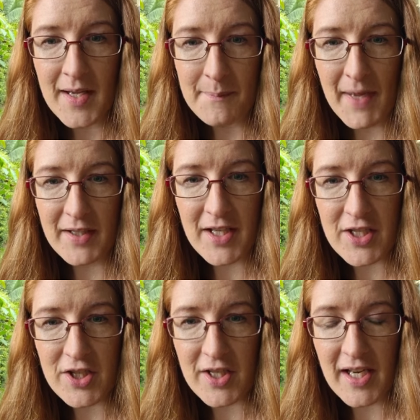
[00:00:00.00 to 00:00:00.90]
mud
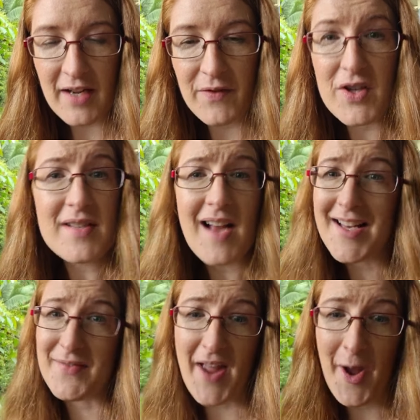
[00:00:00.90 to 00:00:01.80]
kitchen if you just
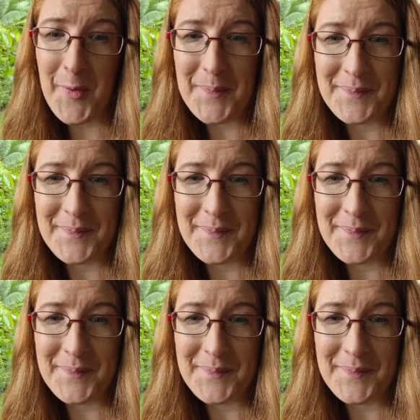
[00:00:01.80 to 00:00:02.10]
ask for help.